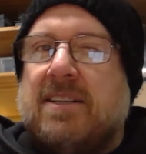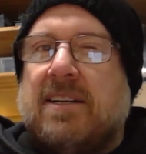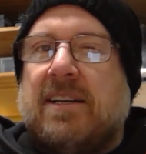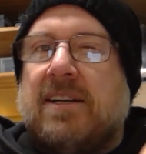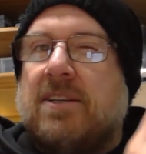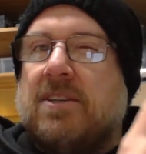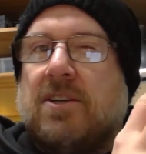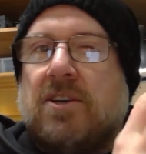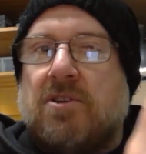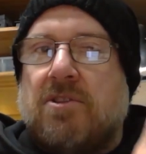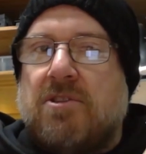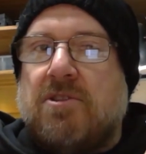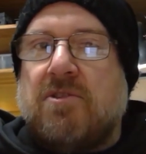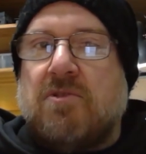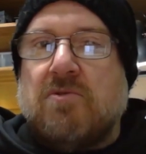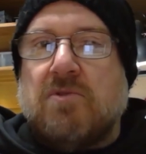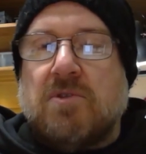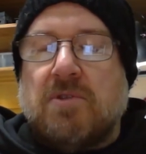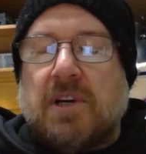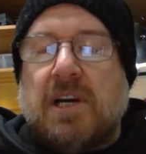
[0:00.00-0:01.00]
like a
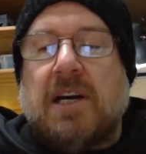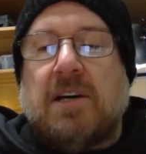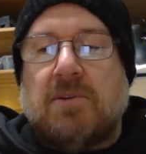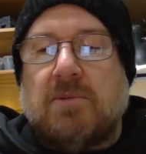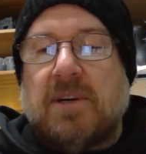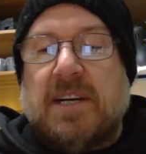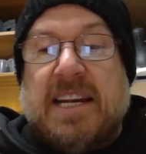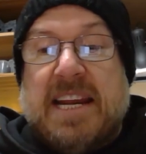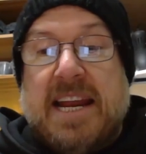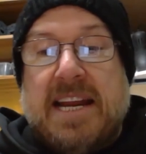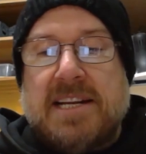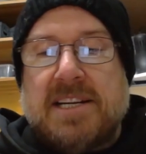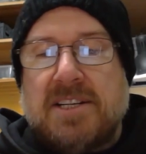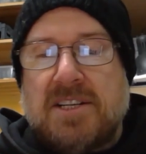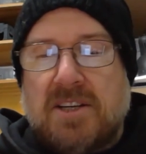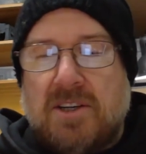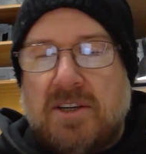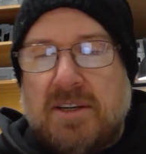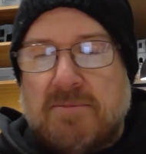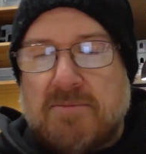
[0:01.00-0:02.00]
Cthulhu cult, an end
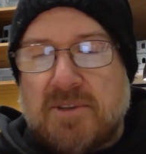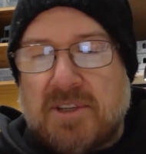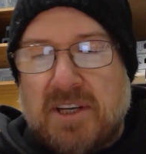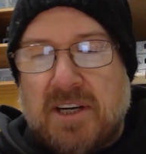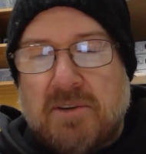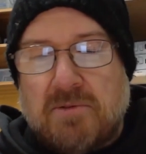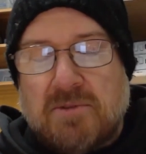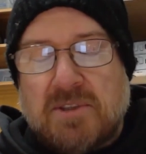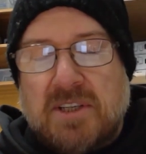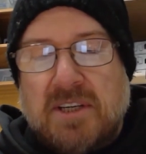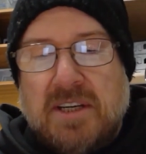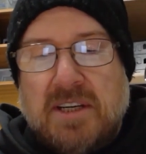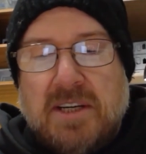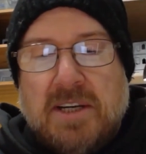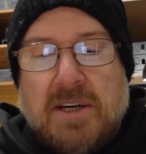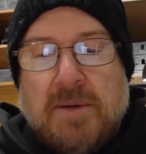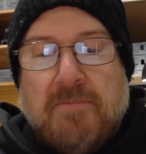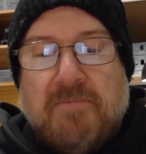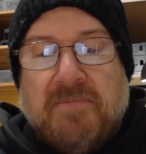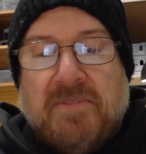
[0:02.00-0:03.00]
times cult.
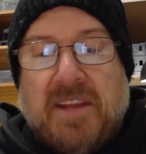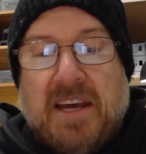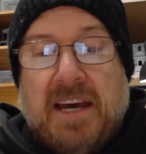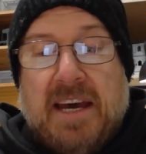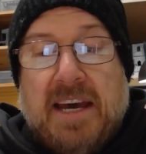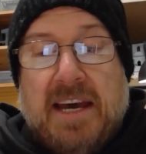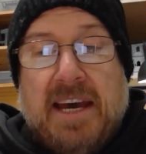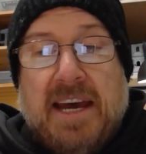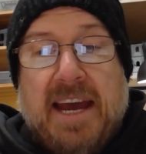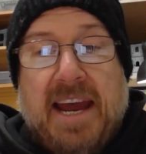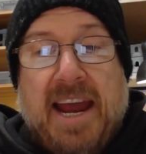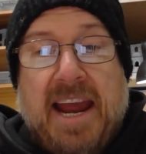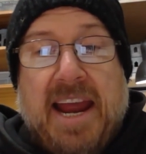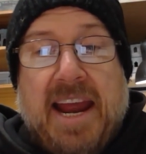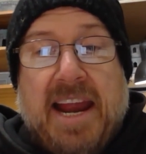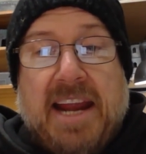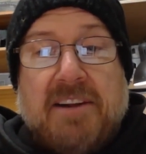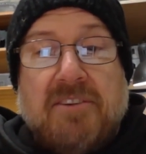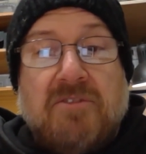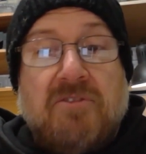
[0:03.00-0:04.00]

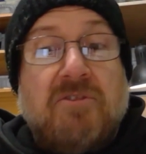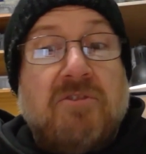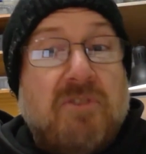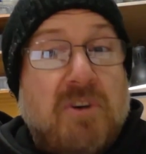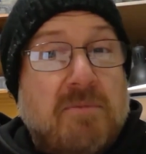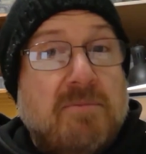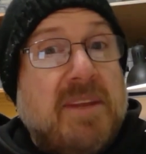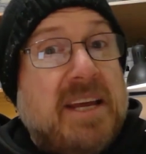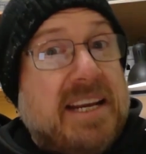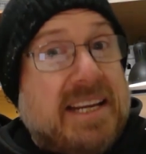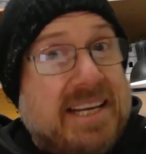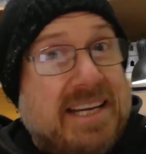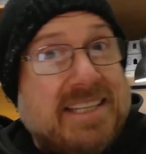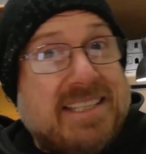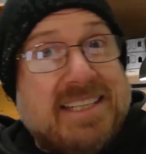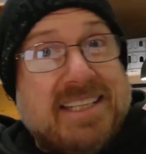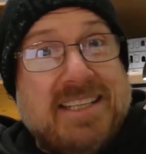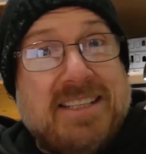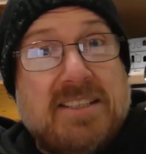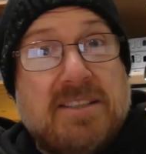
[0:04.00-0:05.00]
And from that
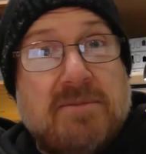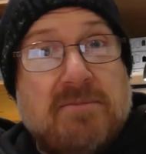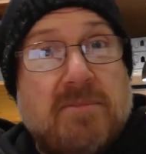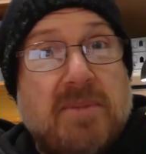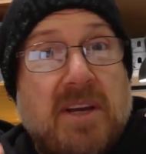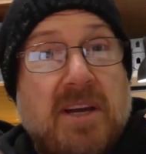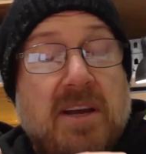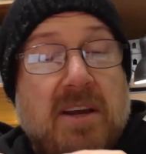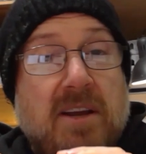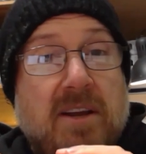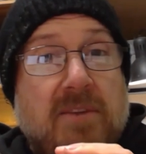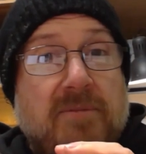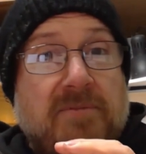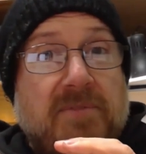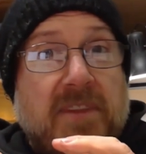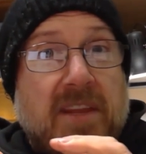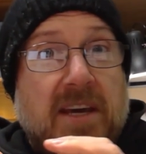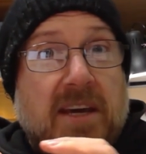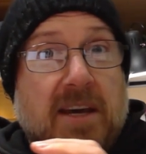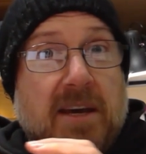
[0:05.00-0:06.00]
cataclysm,
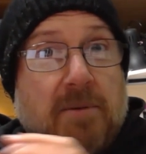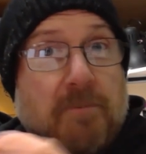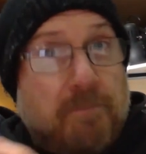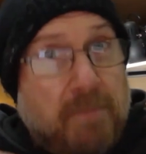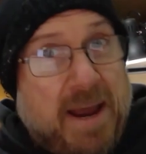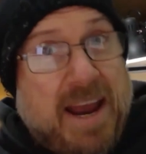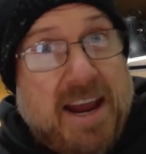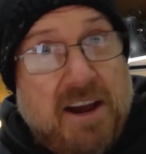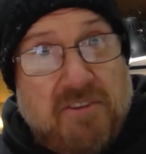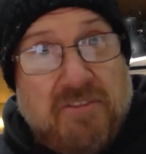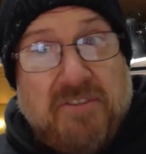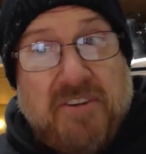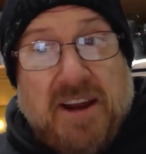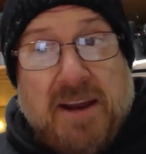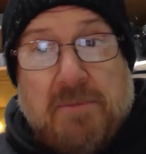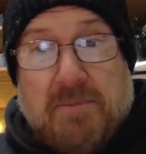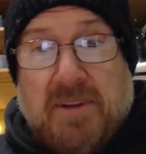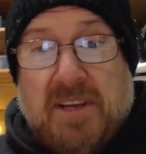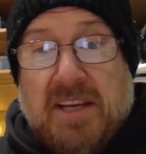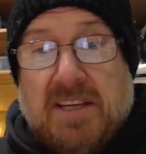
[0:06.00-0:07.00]
our
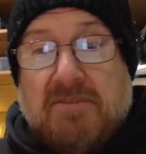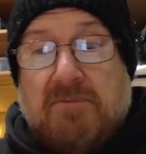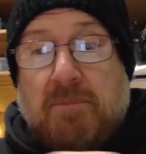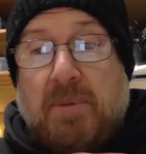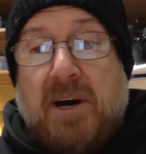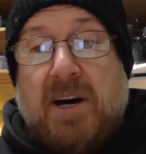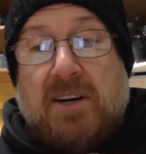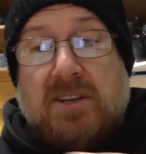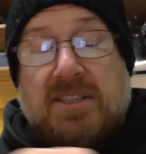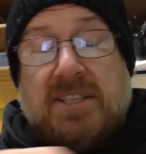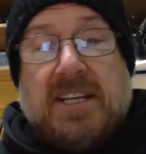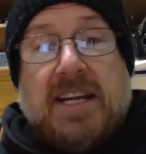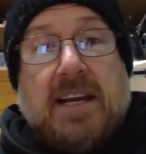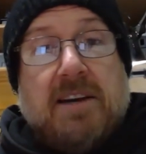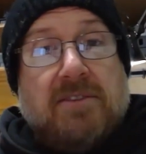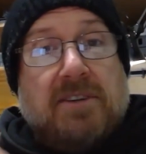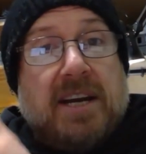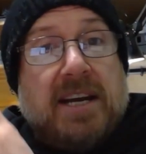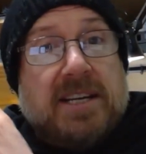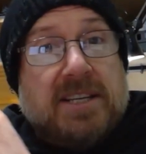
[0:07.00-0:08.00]
family had passed
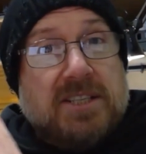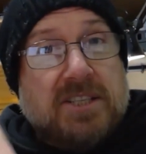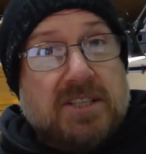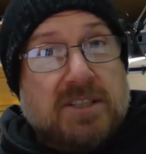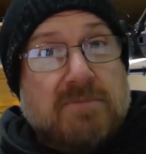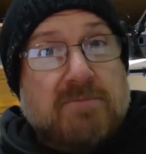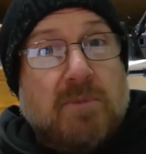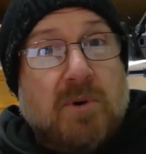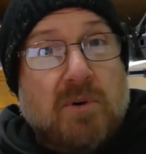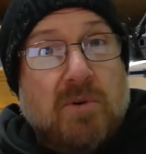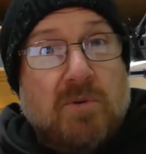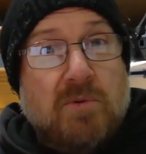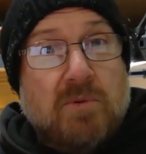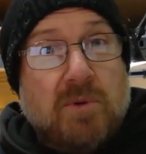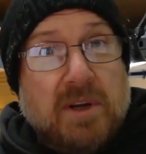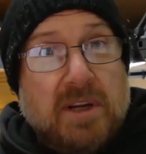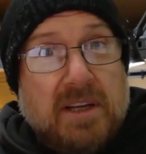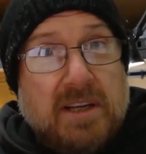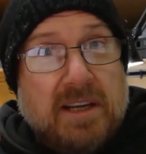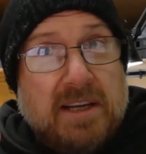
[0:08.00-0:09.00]
down a small
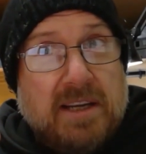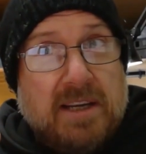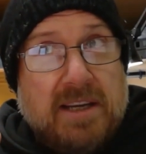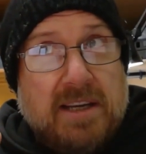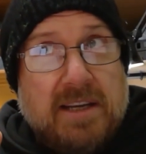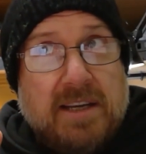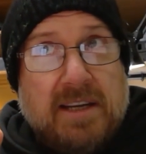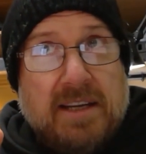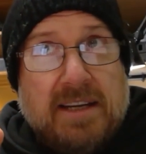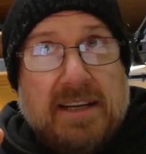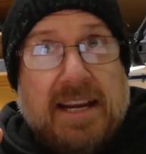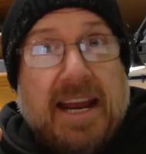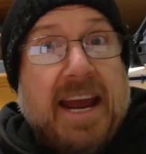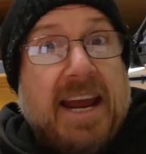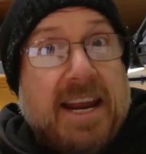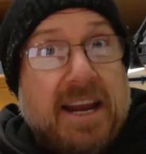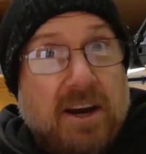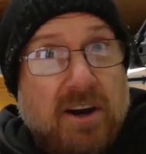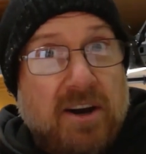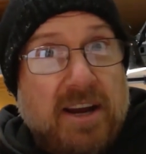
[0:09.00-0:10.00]
AI,
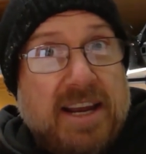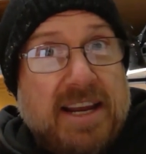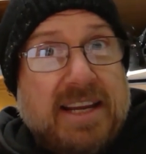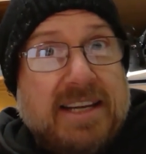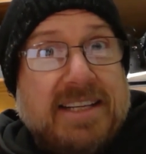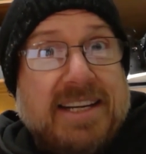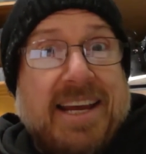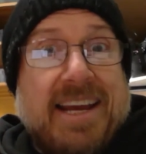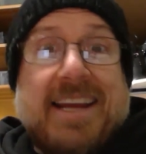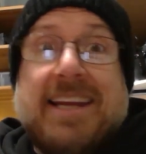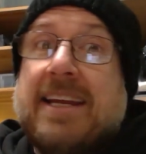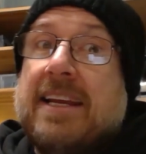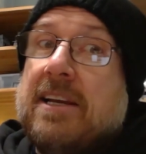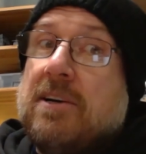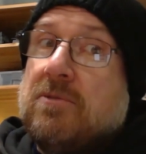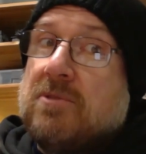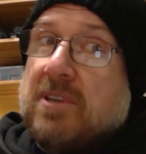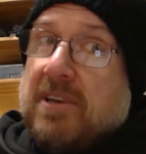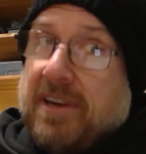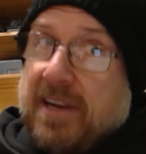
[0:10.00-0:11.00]
an
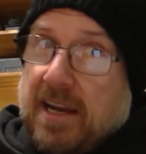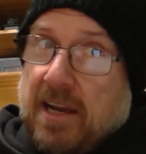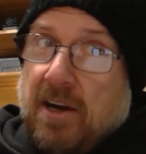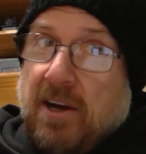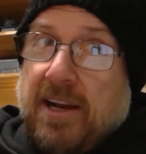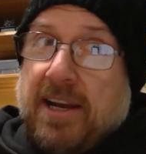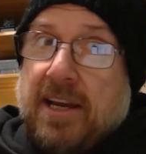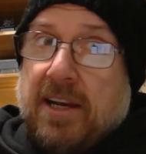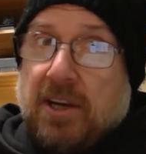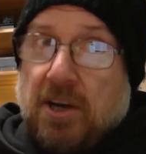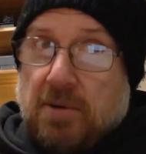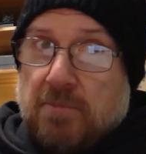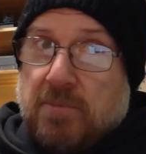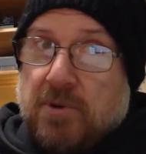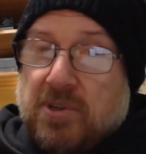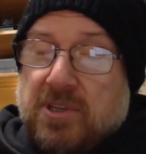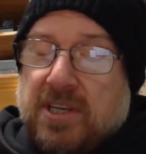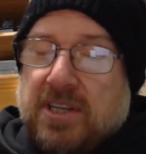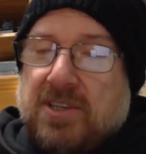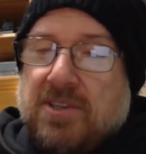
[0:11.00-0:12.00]
elder AI, a
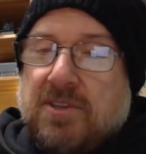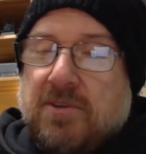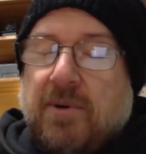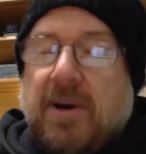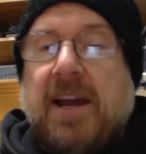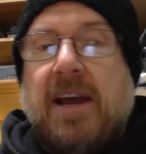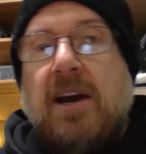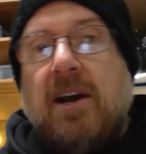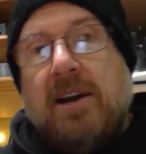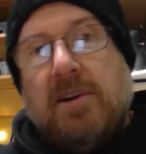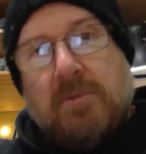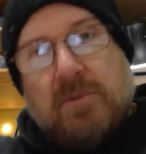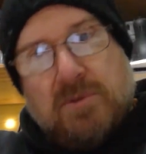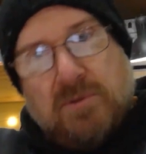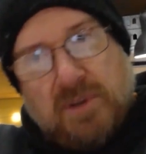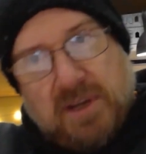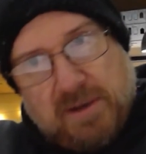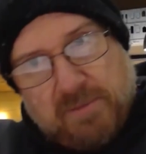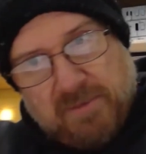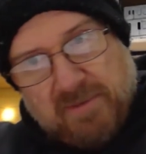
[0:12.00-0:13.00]
computational AI, which
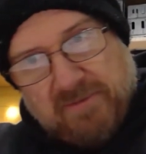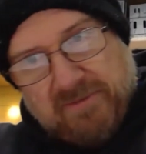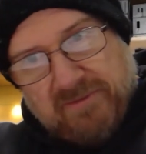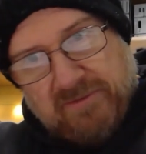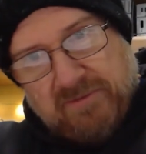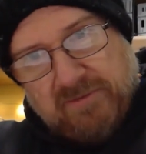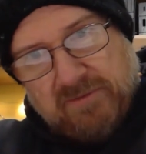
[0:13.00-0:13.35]
will come in